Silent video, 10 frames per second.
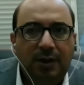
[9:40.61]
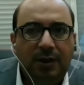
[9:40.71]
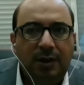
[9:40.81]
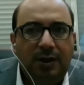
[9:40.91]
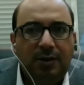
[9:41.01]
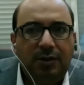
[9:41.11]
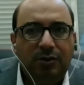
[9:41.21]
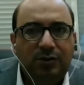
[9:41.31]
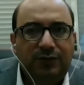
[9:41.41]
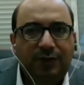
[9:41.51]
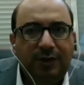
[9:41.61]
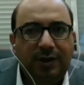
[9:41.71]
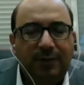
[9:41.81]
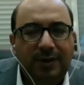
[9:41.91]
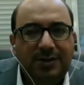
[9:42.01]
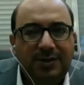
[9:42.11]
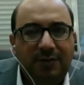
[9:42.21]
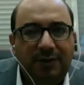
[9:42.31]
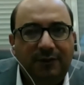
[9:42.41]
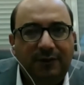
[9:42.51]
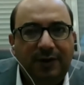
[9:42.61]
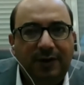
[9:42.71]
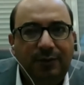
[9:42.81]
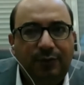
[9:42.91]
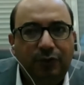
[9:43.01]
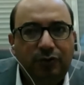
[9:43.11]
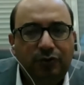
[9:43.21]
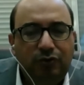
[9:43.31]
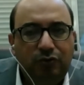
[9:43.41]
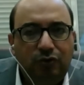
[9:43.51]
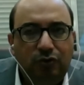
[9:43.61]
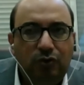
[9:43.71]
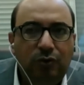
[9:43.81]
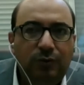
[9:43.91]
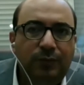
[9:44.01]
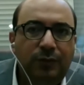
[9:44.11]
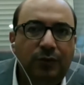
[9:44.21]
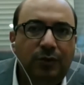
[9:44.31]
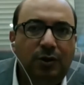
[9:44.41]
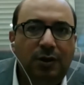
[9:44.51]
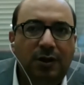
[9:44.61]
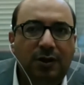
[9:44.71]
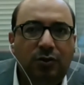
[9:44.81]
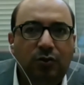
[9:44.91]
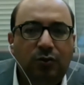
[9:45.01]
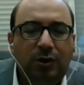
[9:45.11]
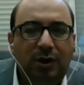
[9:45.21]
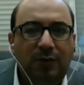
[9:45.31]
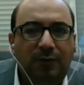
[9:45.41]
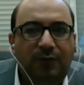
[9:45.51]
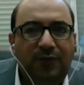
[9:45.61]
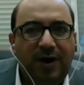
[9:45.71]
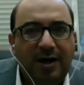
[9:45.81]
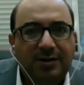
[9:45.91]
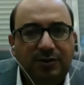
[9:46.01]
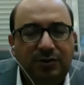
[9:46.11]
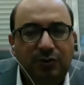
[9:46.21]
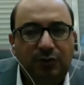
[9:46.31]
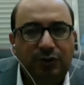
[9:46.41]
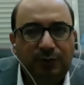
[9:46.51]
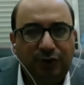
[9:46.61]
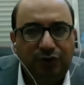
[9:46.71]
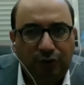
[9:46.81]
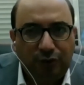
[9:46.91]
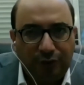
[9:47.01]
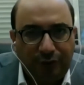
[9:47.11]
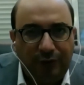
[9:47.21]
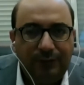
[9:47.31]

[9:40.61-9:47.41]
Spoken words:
it looks for them as something very important to do to keep vast Jewish majority